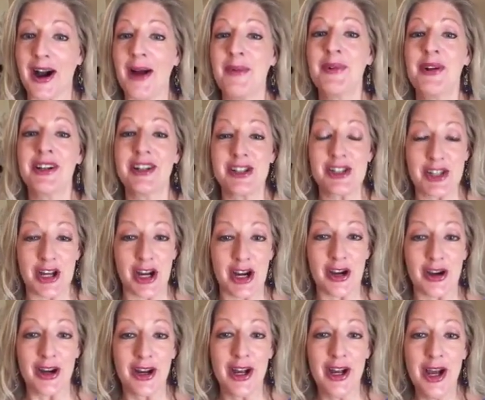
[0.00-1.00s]
I'm going to
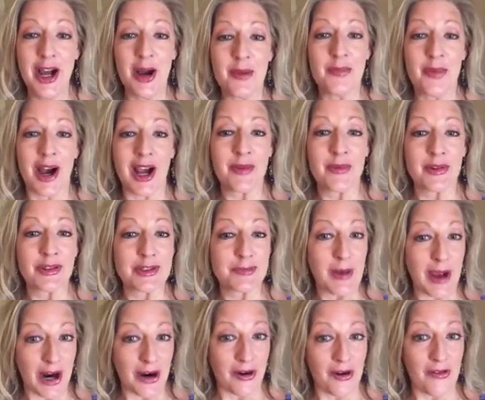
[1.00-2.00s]
share my most
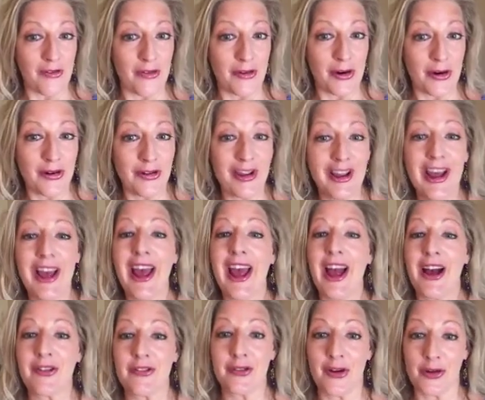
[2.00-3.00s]
powerful
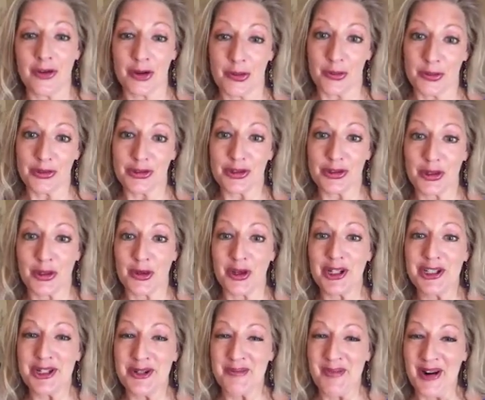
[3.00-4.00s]
and vulnerable
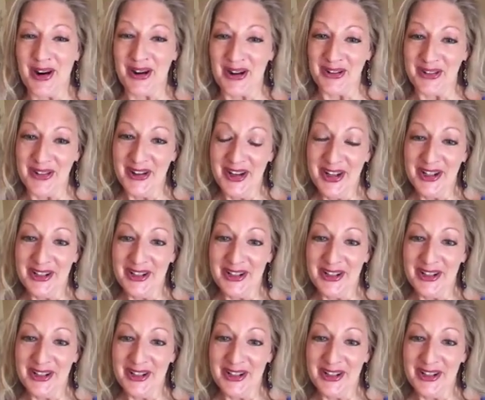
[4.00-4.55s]
story tomorrow.